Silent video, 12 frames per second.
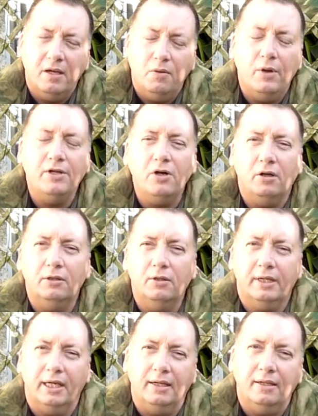We're not
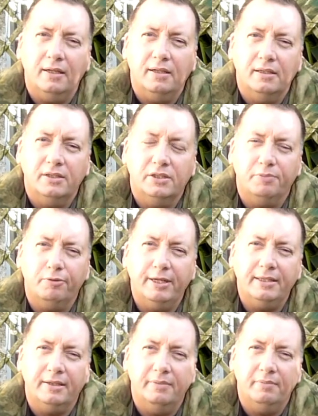looking to
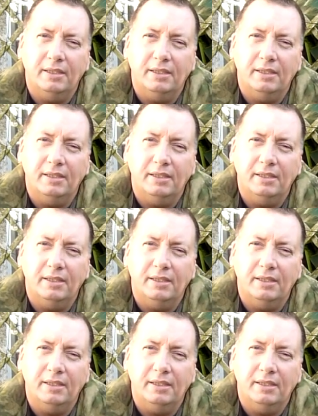breed them